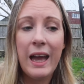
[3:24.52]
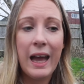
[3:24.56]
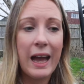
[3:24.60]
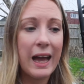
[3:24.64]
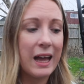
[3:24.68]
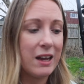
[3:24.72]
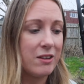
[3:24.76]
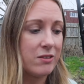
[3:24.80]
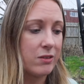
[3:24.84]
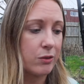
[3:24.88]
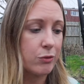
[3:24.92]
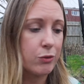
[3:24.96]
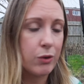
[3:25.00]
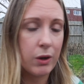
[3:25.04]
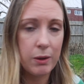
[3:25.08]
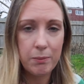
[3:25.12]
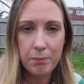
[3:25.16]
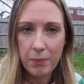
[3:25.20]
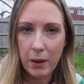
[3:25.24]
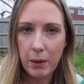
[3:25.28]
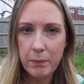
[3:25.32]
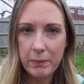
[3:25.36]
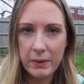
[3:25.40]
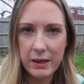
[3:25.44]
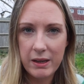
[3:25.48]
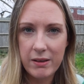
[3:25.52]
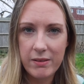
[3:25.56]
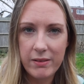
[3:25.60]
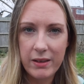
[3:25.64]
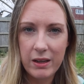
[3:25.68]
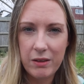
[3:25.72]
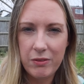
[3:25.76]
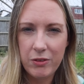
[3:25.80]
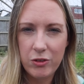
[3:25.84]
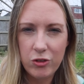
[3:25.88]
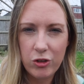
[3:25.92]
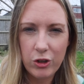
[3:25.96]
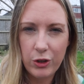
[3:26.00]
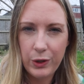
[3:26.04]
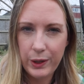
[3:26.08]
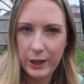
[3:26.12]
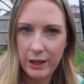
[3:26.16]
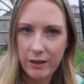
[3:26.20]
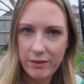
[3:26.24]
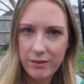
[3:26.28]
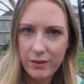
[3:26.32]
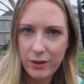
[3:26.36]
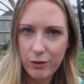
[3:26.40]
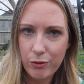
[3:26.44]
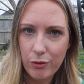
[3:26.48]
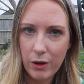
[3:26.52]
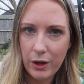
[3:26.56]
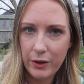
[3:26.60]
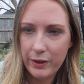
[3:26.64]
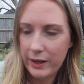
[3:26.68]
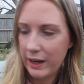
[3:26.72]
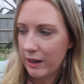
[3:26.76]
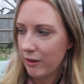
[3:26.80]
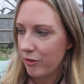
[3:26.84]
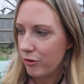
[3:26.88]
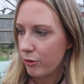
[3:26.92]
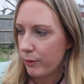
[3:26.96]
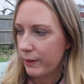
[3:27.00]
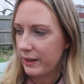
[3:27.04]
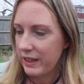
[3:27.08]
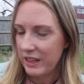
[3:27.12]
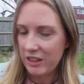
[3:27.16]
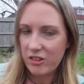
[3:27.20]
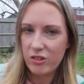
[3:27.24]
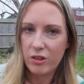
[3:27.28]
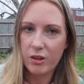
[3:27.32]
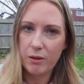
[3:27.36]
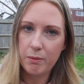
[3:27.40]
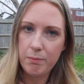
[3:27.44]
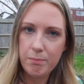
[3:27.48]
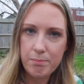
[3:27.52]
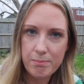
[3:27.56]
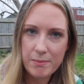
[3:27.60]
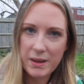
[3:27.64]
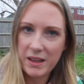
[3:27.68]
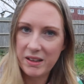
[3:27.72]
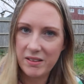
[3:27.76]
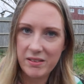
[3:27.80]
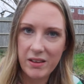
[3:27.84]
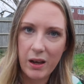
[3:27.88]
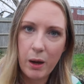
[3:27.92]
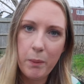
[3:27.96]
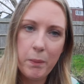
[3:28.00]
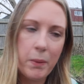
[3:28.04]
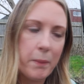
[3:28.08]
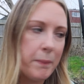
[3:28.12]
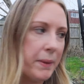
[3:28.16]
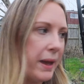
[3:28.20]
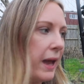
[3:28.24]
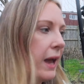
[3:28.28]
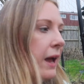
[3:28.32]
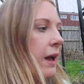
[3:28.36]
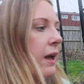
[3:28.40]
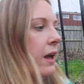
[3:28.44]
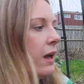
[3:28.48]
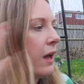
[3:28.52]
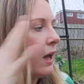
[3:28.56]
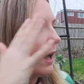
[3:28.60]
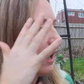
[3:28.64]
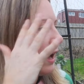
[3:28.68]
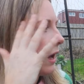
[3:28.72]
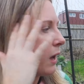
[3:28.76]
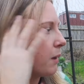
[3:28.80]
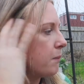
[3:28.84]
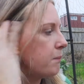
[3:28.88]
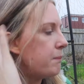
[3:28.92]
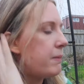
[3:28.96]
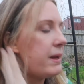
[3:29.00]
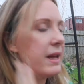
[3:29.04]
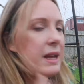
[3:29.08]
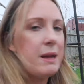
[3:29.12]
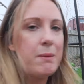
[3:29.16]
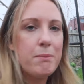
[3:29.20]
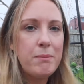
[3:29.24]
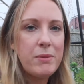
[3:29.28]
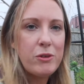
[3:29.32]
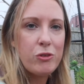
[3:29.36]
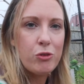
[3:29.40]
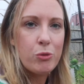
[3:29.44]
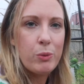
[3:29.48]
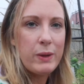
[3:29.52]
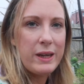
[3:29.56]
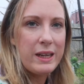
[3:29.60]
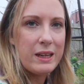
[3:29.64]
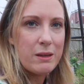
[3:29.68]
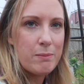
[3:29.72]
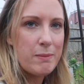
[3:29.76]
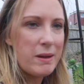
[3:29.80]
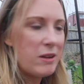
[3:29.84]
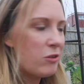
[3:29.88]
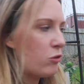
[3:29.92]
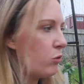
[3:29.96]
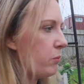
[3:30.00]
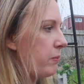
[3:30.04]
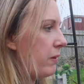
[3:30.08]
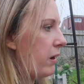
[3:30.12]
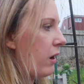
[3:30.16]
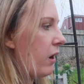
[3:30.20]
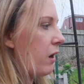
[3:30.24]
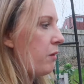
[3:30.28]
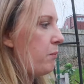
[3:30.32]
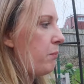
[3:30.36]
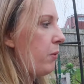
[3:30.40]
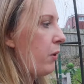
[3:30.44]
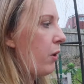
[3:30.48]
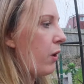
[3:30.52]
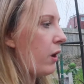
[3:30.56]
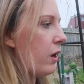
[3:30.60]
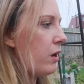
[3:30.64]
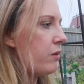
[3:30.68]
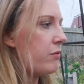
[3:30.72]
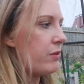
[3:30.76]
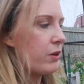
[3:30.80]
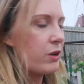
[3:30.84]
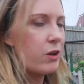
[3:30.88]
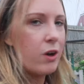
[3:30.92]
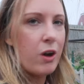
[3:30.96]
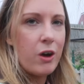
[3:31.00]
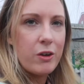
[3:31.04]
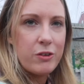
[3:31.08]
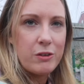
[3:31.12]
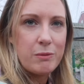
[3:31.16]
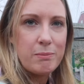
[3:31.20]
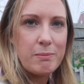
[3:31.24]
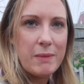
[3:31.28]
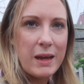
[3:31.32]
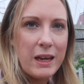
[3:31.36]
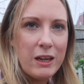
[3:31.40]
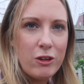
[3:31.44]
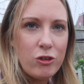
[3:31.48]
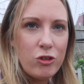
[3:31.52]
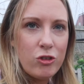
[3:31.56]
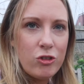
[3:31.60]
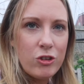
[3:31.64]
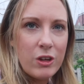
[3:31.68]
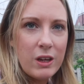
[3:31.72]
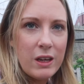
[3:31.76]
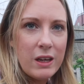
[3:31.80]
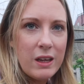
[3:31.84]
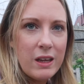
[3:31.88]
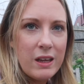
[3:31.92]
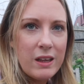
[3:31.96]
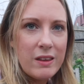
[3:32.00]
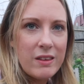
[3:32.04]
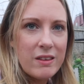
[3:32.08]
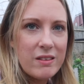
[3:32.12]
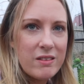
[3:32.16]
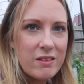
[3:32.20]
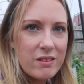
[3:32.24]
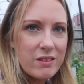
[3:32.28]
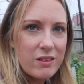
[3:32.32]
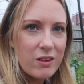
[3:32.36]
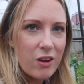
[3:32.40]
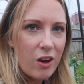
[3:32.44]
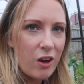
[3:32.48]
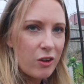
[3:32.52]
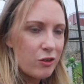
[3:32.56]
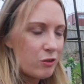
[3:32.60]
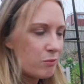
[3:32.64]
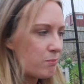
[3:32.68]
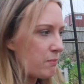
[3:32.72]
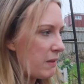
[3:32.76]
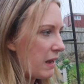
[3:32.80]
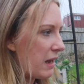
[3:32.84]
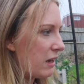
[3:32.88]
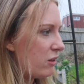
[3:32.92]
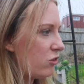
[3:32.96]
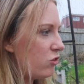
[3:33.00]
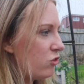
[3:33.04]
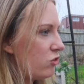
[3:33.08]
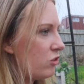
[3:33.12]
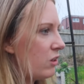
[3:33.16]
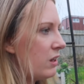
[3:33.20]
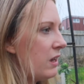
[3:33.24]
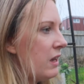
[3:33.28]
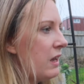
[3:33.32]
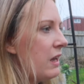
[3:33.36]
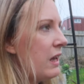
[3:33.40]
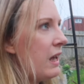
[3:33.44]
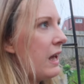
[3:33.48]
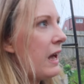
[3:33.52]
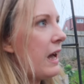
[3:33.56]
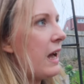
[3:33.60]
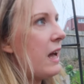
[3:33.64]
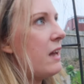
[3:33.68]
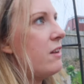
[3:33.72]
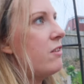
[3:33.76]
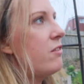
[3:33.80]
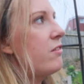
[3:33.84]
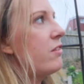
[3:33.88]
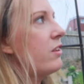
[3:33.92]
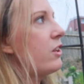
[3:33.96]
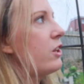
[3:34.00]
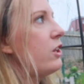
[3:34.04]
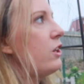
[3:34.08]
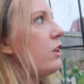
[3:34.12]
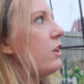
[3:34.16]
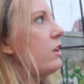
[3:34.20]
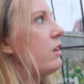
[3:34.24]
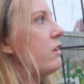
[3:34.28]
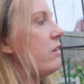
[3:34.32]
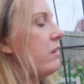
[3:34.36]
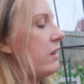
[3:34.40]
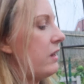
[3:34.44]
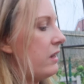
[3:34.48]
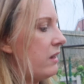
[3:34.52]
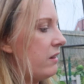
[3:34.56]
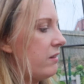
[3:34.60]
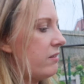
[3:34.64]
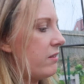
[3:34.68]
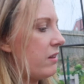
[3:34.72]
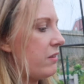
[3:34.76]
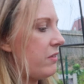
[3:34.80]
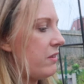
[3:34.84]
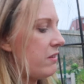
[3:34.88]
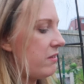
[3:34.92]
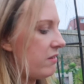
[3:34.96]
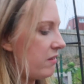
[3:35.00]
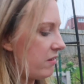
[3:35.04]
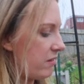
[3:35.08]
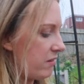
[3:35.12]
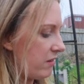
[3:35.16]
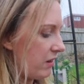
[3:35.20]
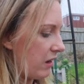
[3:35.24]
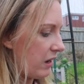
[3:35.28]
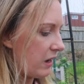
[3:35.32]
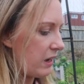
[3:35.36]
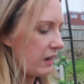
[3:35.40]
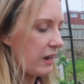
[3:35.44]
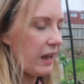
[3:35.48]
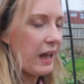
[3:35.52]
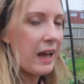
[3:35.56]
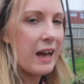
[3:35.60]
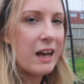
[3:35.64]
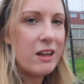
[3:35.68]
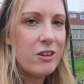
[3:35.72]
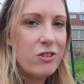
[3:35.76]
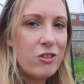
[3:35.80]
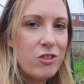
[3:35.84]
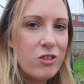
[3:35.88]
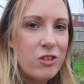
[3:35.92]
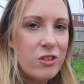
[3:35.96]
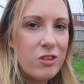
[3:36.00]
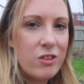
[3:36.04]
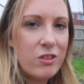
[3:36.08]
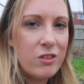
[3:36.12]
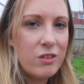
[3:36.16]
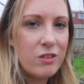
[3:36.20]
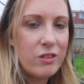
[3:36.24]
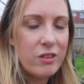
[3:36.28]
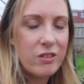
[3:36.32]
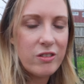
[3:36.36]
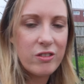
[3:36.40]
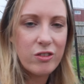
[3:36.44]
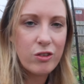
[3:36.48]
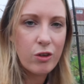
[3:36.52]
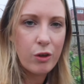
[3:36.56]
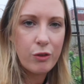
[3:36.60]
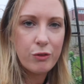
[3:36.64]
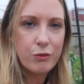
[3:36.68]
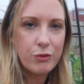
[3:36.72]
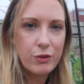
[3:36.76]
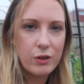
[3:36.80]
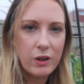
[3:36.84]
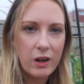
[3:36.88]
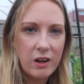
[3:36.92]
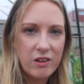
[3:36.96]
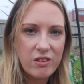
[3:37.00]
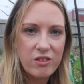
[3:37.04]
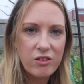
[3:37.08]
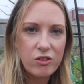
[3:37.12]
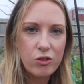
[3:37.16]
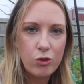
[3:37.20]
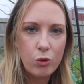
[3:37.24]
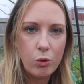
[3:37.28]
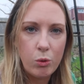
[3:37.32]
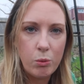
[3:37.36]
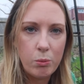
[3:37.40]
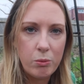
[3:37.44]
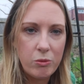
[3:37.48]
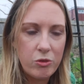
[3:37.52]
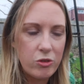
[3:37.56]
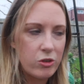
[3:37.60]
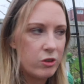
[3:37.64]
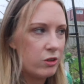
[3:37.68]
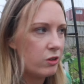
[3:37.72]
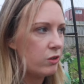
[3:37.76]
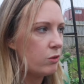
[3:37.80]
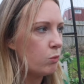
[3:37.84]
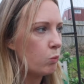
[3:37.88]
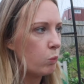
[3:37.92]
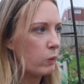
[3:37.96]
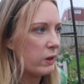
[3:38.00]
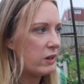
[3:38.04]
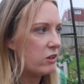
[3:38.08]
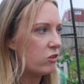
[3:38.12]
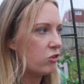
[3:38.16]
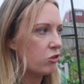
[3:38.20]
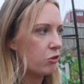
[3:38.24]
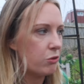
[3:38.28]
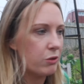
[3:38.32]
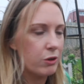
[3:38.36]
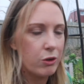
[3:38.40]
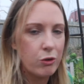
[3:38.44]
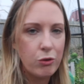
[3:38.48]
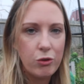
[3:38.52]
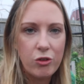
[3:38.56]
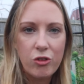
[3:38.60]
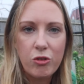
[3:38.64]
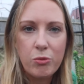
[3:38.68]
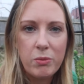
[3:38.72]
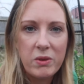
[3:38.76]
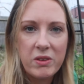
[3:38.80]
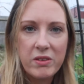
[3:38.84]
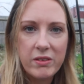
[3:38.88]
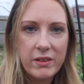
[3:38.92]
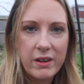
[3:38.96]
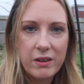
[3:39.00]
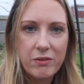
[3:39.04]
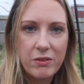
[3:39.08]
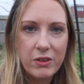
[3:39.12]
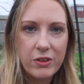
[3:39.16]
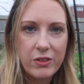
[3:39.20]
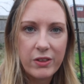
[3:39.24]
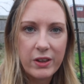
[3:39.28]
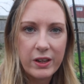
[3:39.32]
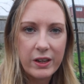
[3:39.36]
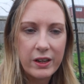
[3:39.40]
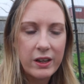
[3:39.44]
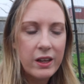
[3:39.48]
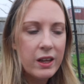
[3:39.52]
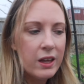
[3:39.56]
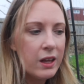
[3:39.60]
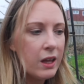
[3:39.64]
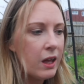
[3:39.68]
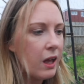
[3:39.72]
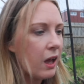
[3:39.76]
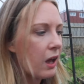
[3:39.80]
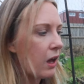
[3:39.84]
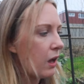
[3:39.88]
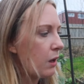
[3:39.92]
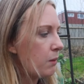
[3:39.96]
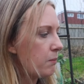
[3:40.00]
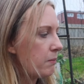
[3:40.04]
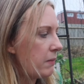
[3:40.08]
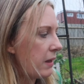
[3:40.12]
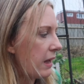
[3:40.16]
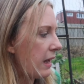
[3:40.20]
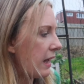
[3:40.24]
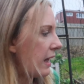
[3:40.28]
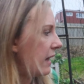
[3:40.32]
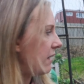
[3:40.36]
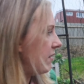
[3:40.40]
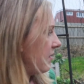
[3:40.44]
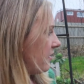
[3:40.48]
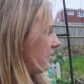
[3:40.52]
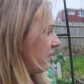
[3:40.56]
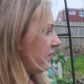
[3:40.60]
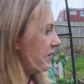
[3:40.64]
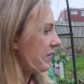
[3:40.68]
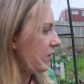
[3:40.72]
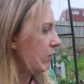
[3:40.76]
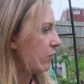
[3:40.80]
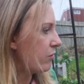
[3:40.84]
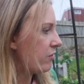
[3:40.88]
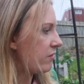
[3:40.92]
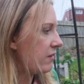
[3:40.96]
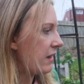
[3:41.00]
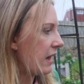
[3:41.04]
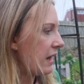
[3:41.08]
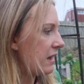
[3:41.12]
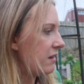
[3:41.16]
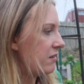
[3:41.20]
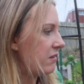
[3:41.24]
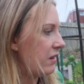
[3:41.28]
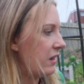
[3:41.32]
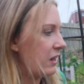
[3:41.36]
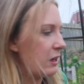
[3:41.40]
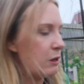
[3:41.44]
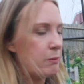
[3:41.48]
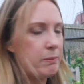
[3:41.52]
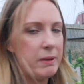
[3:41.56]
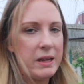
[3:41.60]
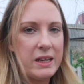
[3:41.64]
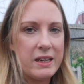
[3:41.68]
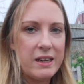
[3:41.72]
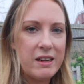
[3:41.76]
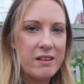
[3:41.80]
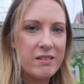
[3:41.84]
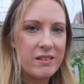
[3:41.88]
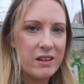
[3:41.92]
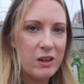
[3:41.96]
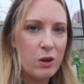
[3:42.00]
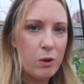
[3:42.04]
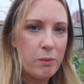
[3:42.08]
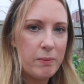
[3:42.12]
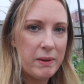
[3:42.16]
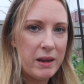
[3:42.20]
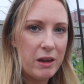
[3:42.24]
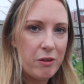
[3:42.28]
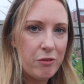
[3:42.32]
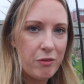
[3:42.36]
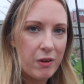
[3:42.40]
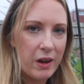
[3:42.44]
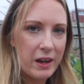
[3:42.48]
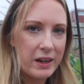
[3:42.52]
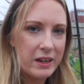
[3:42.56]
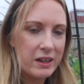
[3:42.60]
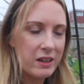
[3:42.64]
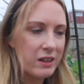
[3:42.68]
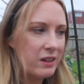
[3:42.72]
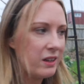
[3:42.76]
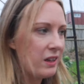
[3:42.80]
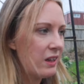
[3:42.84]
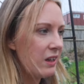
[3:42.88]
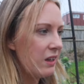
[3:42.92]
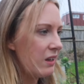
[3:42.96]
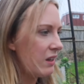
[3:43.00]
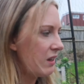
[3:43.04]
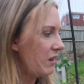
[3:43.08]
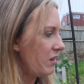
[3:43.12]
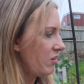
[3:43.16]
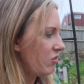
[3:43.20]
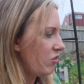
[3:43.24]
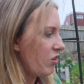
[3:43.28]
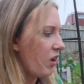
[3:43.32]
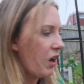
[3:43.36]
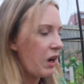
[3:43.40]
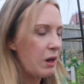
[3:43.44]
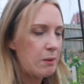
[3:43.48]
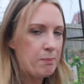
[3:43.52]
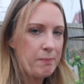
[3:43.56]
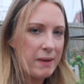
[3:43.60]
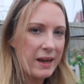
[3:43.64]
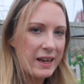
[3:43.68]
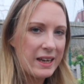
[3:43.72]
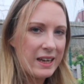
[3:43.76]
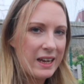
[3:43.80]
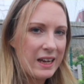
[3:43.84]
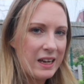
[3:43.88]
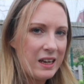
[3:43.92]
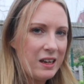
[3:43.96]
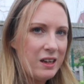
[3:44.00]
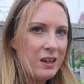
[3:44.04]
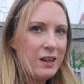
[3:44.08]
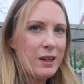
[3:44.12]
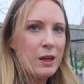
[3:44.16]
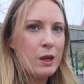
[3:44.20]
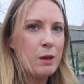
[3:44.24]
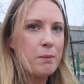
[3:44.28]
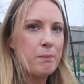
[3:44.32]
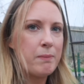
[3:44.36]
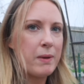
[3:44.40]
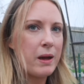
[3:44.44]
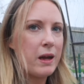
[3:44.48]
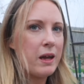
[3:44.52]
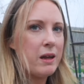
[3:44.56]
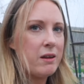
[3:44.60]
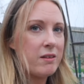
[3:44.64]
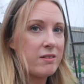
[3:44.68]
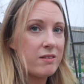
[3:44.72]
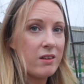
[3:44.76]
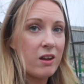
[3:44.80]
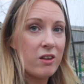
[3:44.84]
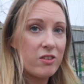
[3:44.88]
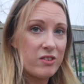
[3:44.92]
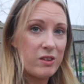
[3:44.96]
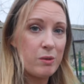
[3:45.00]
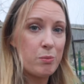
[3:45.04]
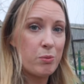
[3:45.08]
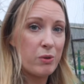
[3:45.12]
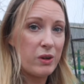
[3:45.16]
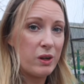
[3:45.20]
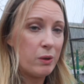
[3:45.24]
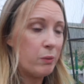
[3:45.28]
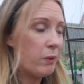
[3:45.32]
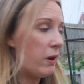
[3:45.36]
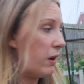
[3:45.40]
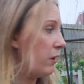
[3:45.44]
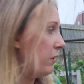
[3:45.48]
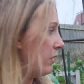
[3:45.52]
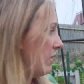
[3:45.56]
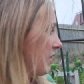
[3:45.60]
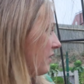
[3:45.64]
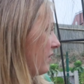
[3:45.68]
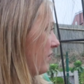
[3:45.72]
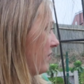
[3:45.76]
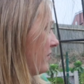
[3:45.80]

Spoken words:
and I've grown pumpkins here for 2 years in a row now, so I need to mix it up a bit. But in between the metal bit, I've put over garden mesh. This is garden mesh, and secured it. So this has gone through like storms and winter and Christmas and everything, and it's still standing, but it needs a little bit of like time back in, but it's lasted pretty well, you can